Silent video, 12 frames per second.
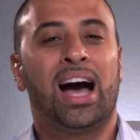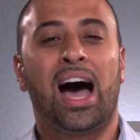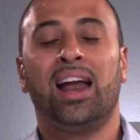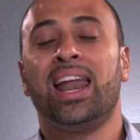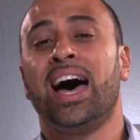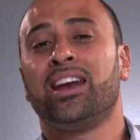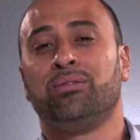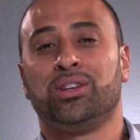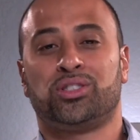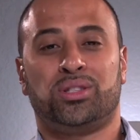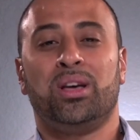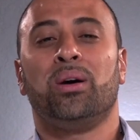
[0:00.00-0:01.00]
A lot of
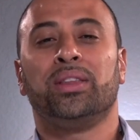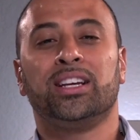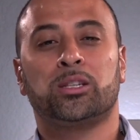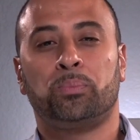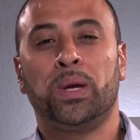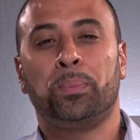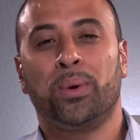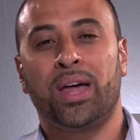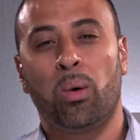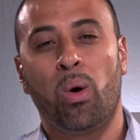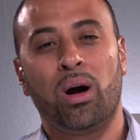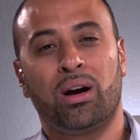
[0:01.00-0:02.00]
us know there's people
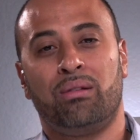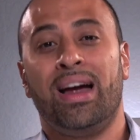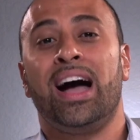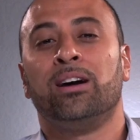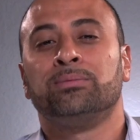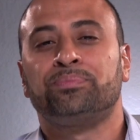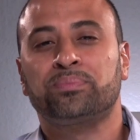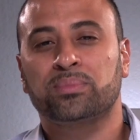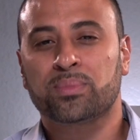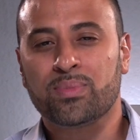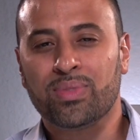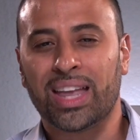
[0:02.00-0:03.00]
that walk around
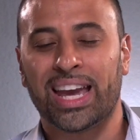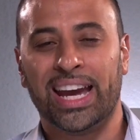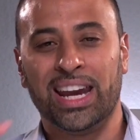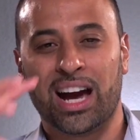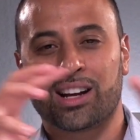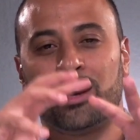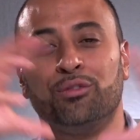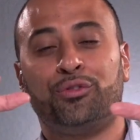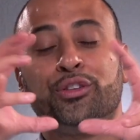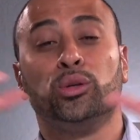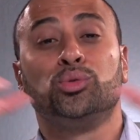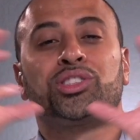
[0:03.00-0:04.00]
in a
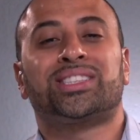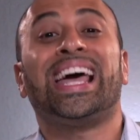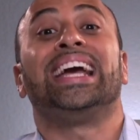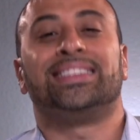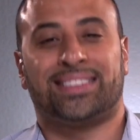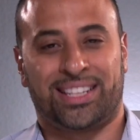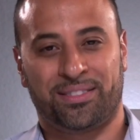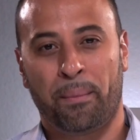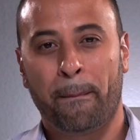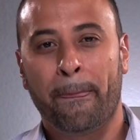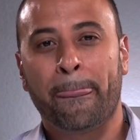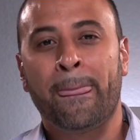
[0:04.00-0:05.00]
confused state.
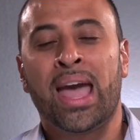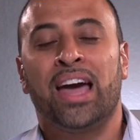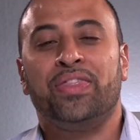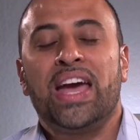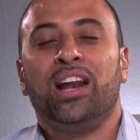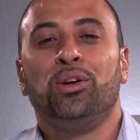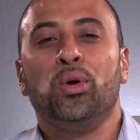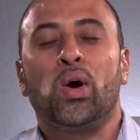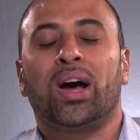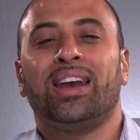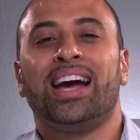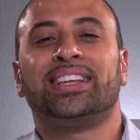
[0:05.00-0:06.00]
They
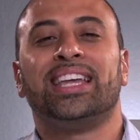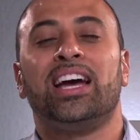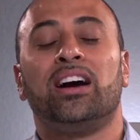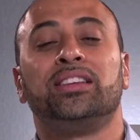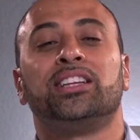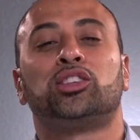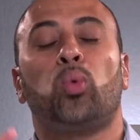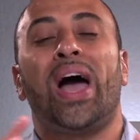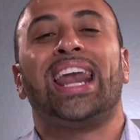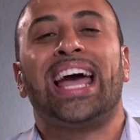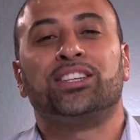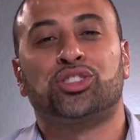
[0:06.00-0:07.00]
look like they are in the
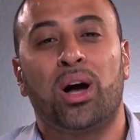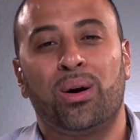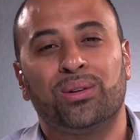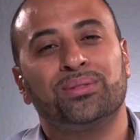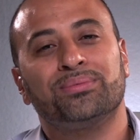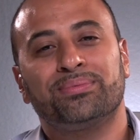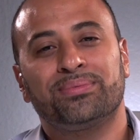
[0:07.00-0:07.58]
twilight zone.